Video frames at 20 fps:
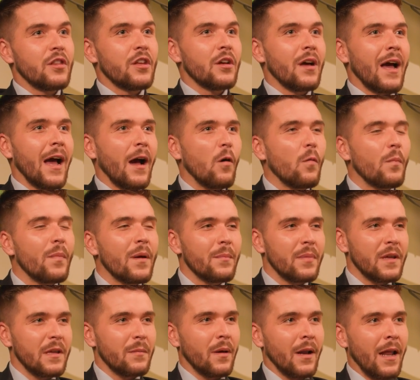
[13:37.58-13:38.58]
the
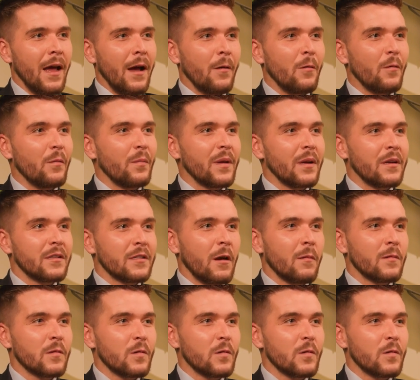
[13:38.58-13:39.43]
helping people out because I